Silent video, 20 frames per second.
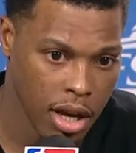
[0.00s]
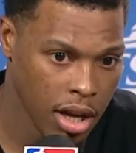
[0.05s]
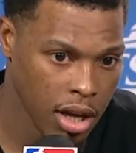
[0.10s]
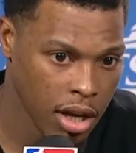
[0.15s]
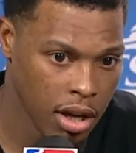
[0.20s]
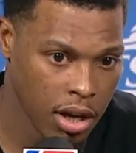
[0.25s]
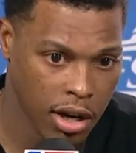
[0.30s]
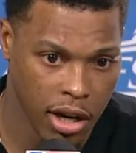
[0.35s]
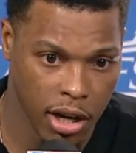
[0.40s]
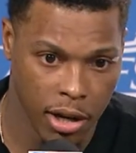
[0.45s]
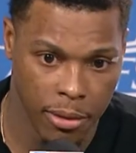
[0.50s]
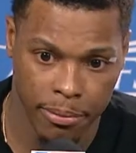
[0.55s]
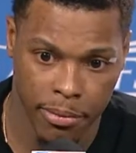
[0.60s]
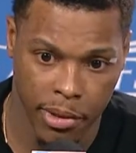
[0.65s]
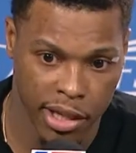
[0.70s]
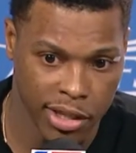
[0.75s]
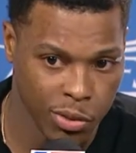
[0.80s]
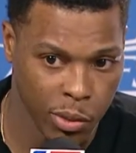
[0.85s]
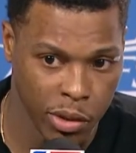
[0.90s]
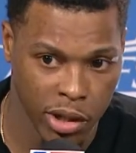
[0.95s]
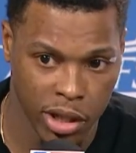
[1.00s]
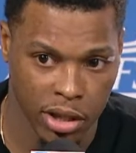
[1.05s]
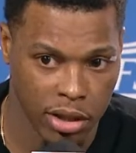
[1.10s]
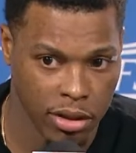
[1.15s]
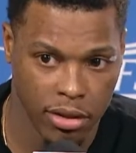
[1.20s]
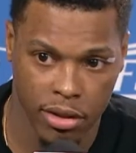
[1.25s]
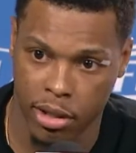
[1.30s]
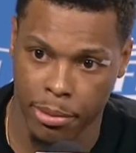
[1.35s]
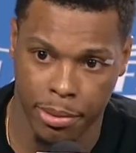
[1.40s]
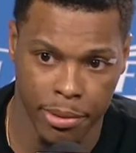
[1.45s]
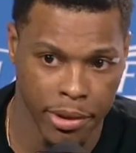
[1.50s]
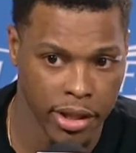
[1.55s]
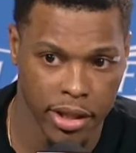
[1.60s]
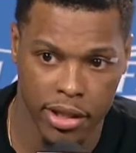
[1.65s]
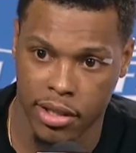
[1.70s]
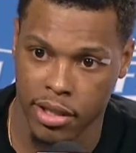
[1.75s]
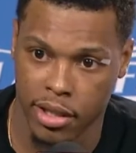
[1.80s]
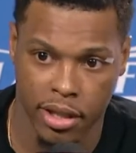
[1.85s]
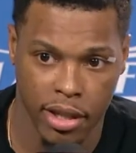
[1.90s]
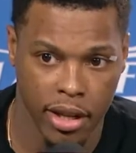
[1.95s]
um, I just went completely to
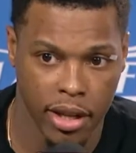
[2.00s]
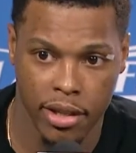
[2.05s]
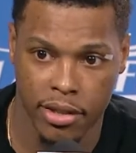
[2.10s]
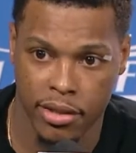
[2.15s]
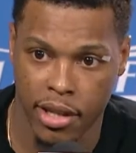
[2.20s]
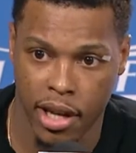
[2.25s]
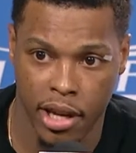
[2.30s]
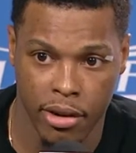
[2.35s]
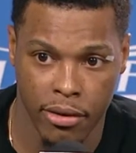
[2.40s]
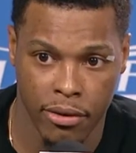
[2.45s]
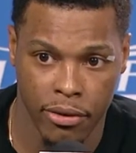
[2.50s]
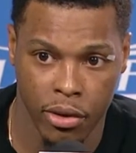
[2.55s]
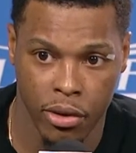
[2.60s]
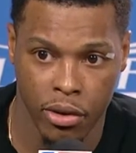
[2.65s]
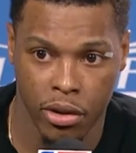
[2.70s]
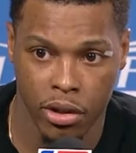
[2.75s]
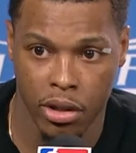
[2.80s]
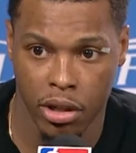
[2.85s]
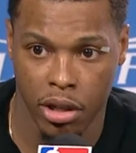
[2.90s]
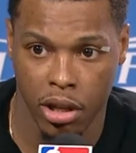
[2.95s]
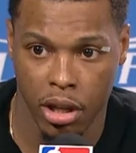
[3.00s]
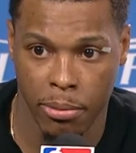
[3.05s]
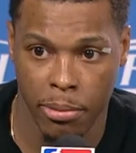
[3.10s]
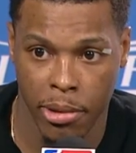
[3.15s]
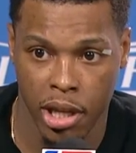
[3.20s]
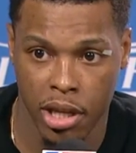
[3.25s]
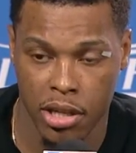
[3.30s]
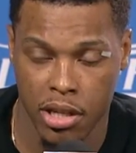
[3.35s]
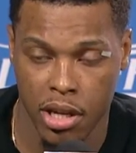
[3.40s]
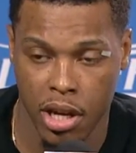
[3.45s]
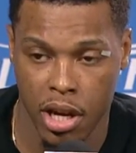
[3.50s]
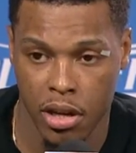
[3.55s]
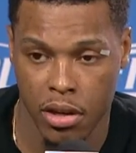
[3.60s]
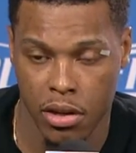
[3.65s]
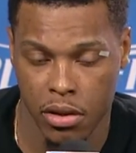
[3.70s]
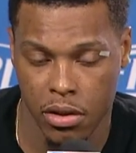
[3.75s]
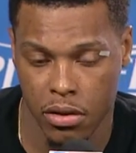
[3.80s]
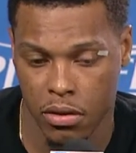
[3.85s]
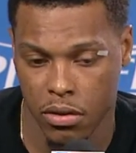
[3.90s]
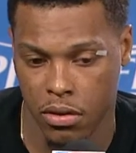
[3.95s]
the other side of the floor and then made a shot. And
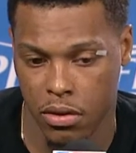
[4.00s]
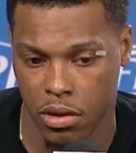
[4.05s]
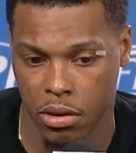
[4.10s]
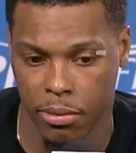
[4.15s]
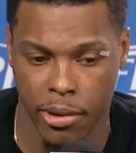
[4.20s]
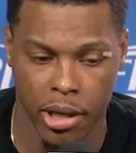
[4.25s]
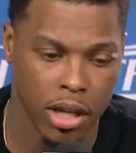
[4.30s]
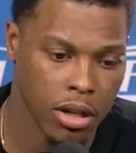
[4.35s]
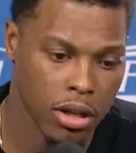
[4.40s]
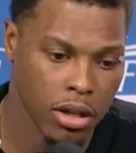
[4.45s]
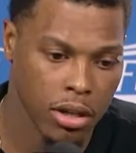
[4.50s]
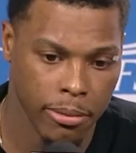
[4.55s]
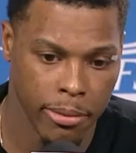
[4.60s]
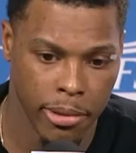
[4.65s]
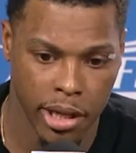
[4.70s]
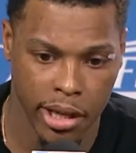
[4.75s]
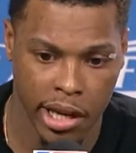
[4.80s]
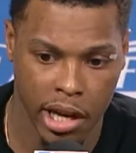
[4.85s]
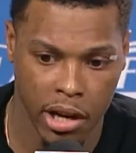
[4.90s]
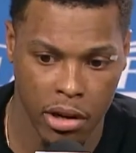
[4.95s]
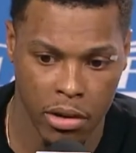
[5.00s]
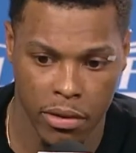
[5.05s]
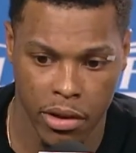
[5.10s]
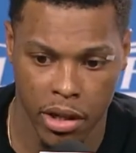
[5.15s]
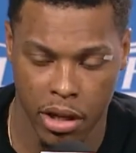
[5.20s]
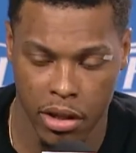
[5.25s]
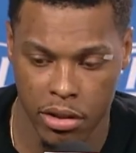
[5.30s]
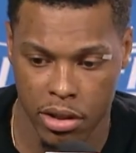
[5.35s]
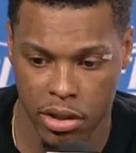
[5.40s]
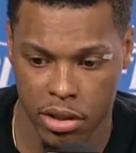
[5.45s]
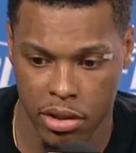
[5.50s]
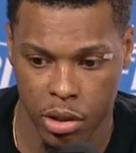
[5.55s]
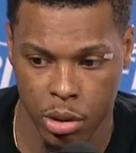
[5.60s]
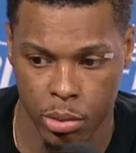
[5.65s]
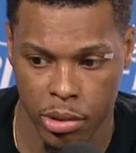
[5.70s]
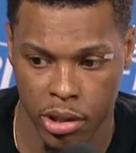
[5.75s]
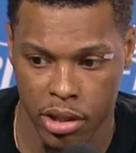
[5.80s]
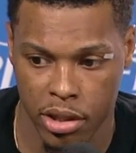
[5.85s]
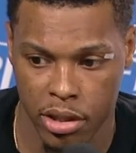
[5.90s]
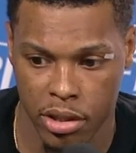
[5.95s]
you know, my my guy over here just told me to
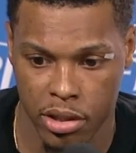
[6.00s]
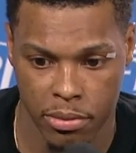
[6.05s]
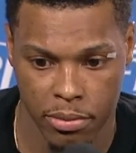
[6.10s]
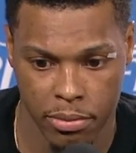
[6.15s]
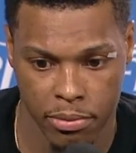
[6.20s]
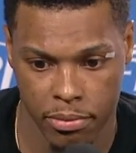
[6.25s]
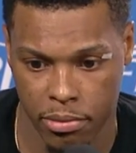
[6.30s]
just you